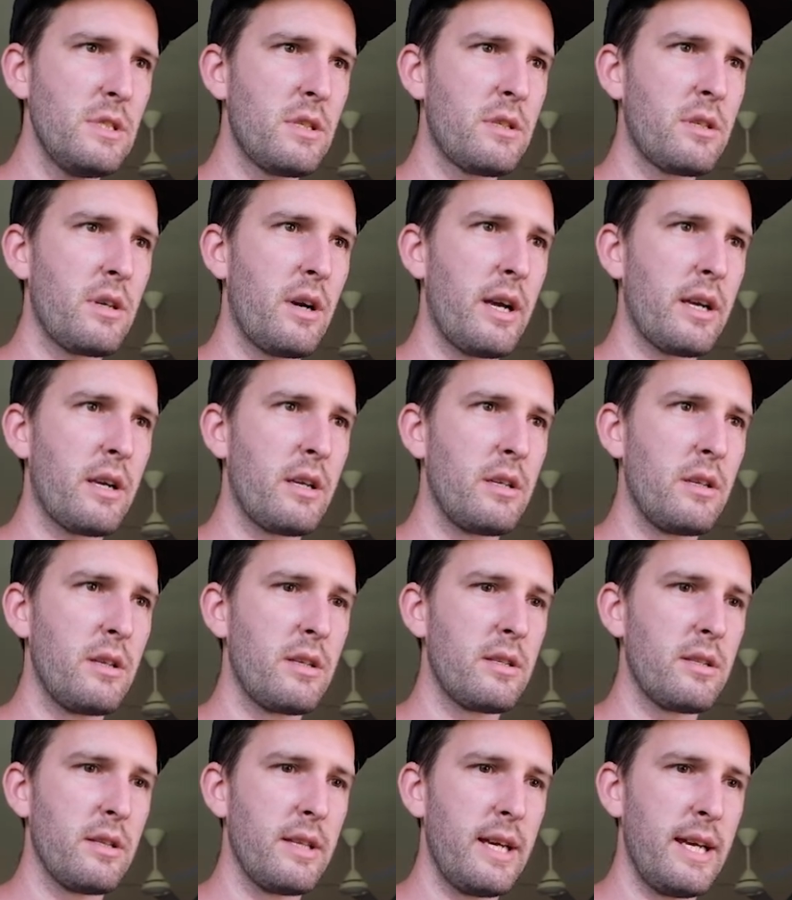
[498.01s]
Sorry, I could do
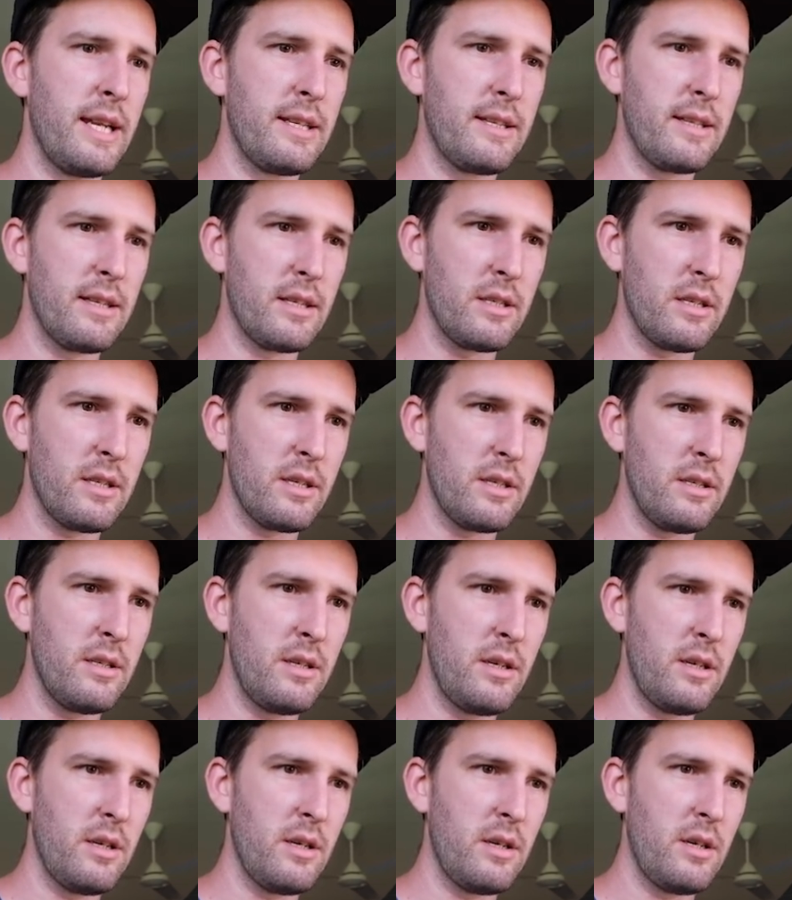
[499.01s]
this on the editing channel.
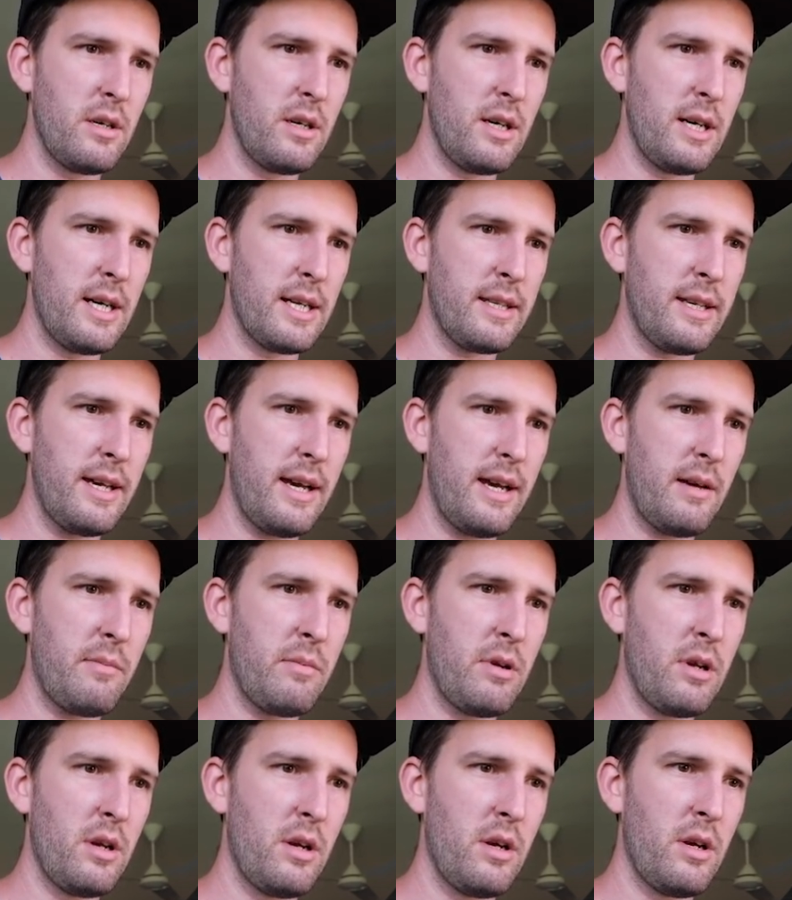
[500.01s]

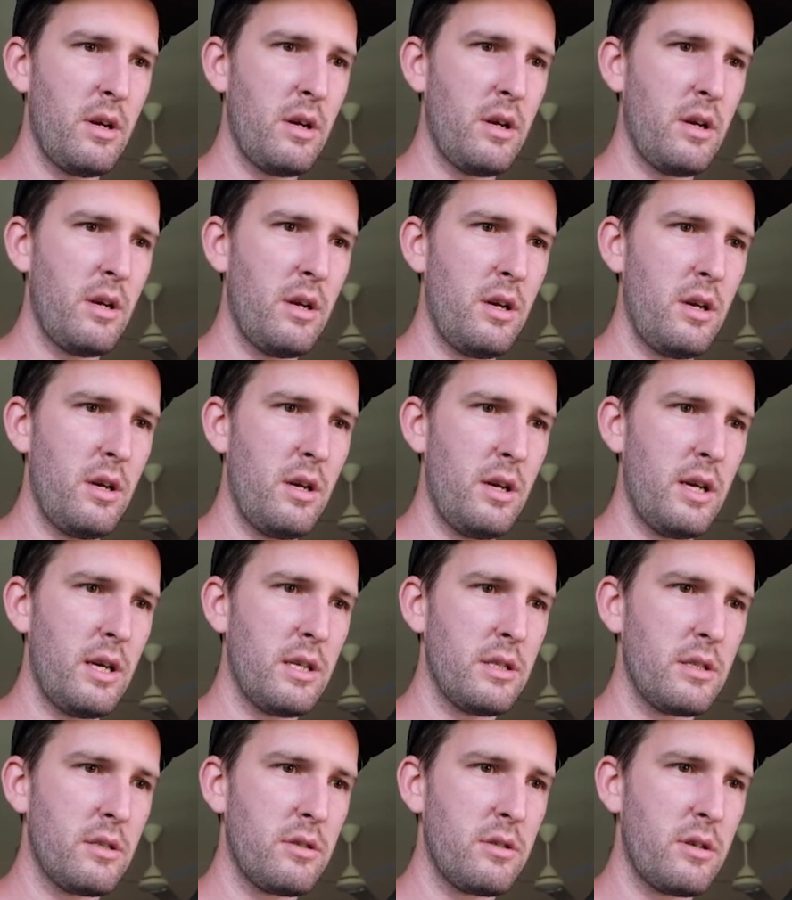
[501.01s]
Tab
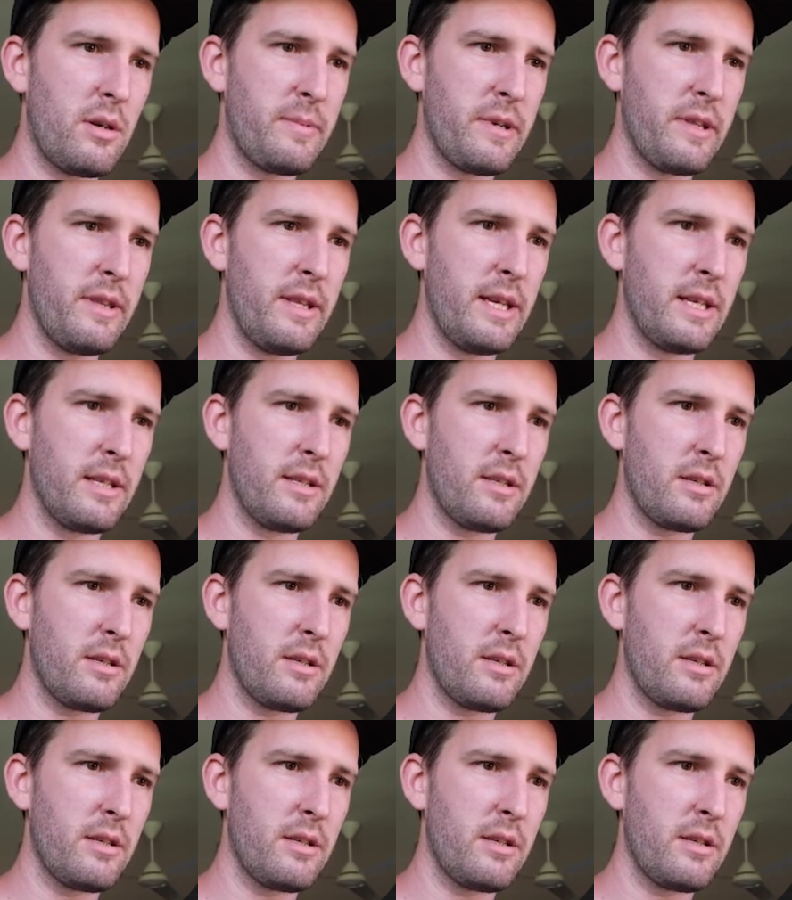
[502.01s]
and just drop it in there.